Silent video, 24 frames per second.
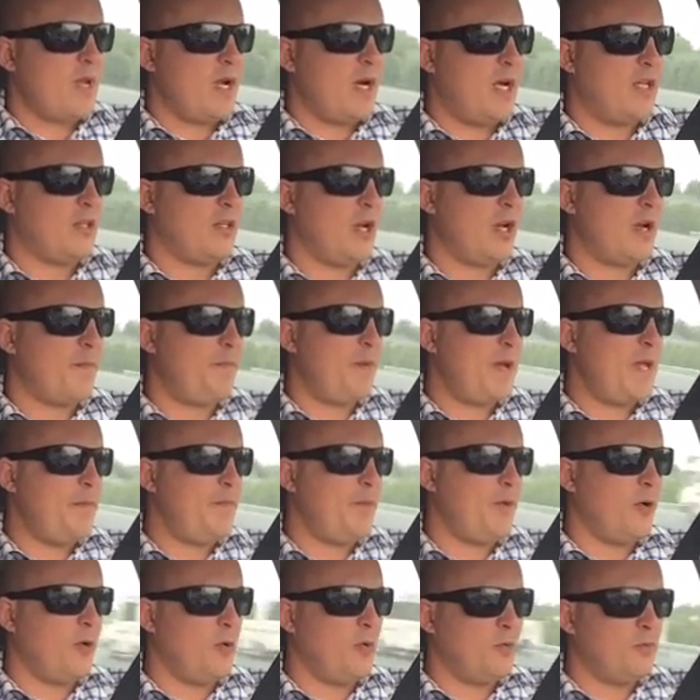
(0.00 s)
a lot of
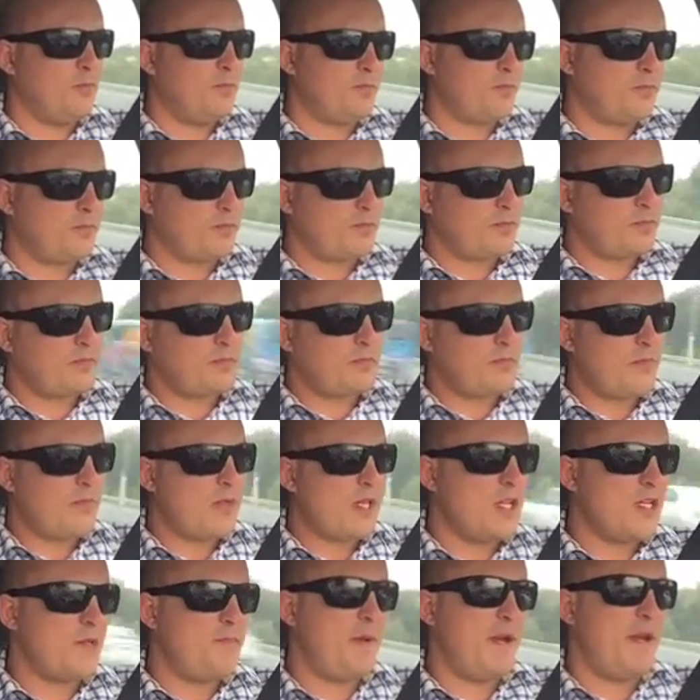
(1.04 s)
people
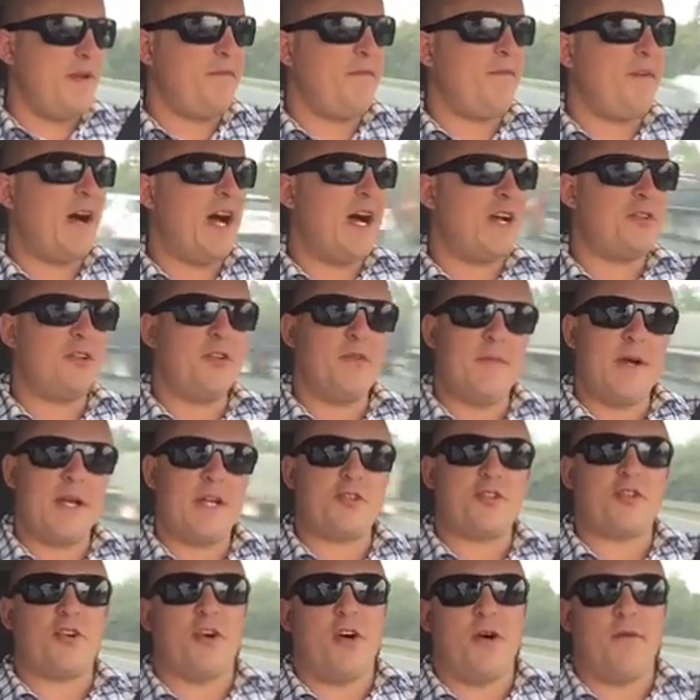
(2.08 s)
spend far too much
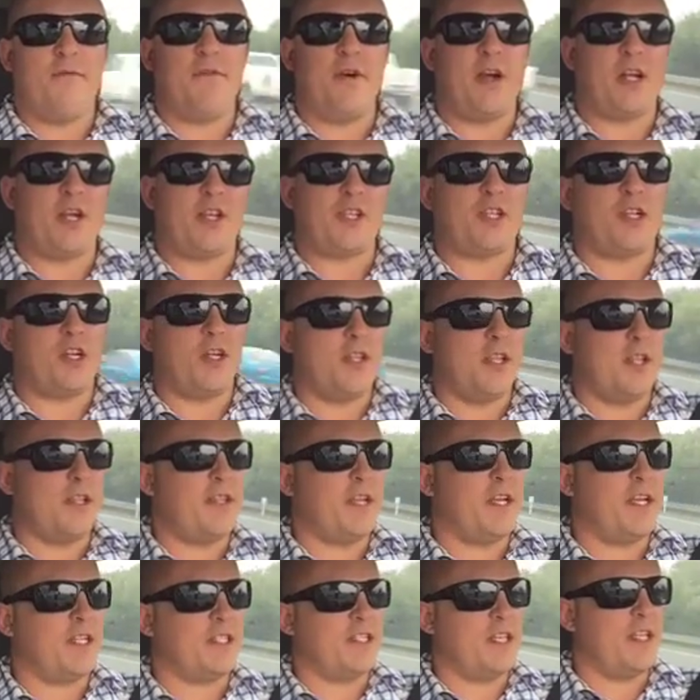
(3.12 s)
time focusing on the
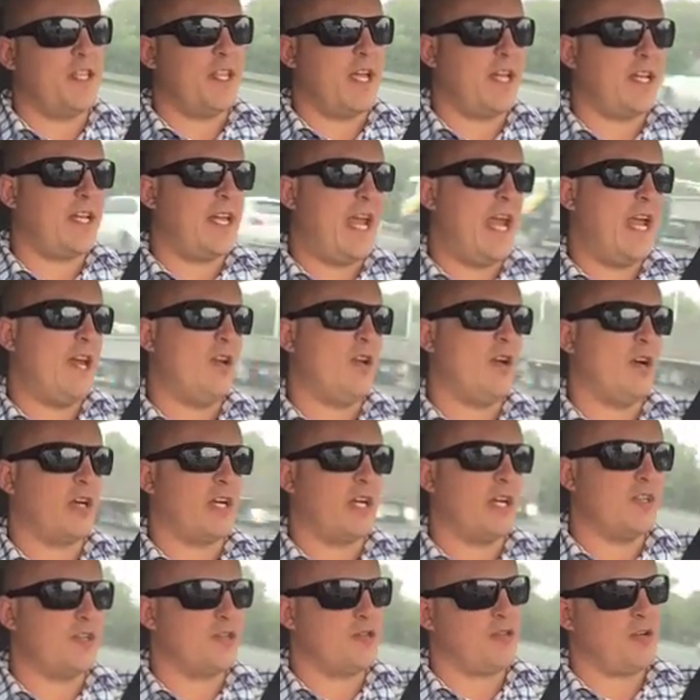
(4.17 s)
things that they cannot
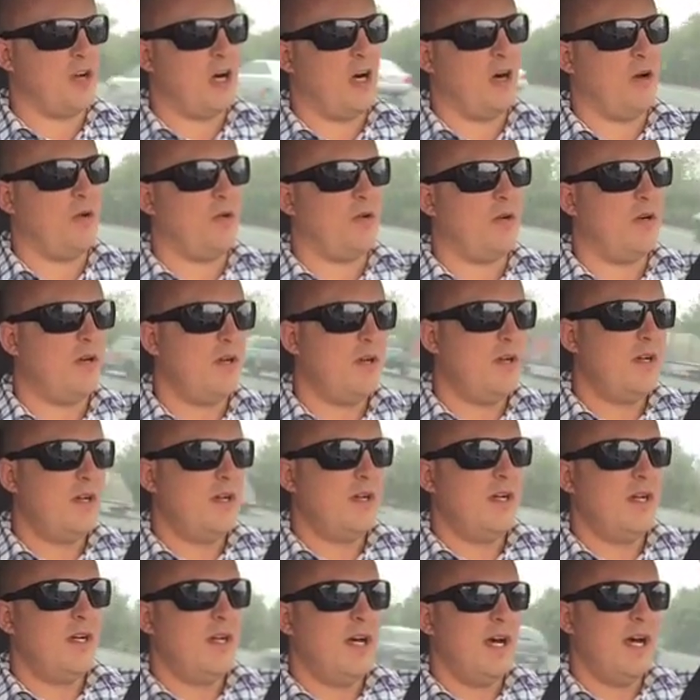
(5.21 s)
control,
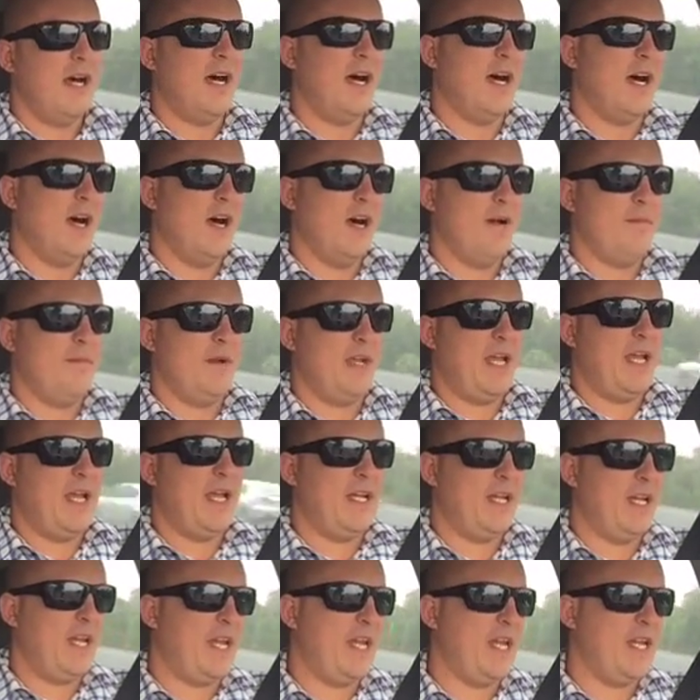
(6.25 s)
um,
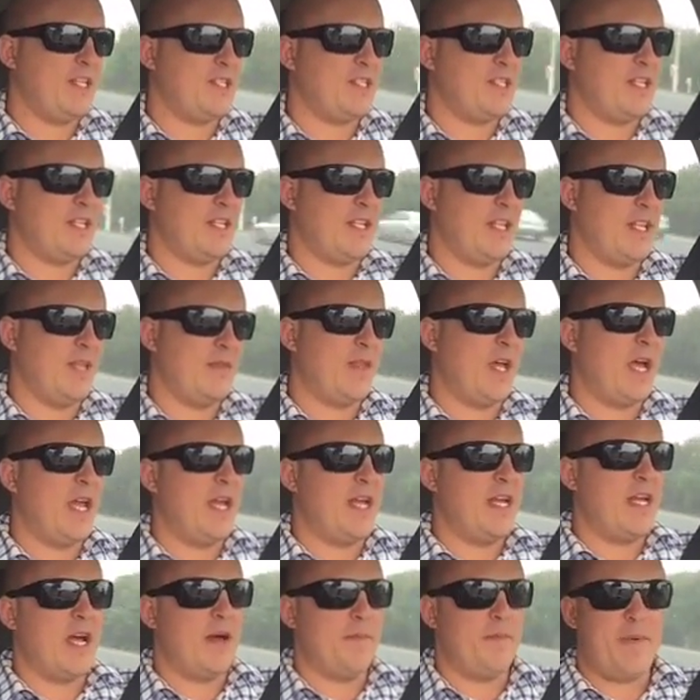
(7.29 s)
and hence that they
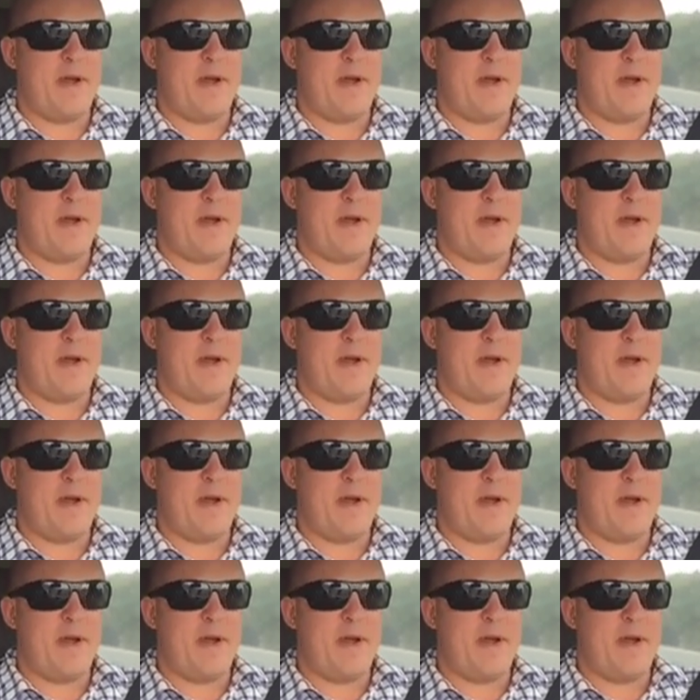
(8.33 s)
end up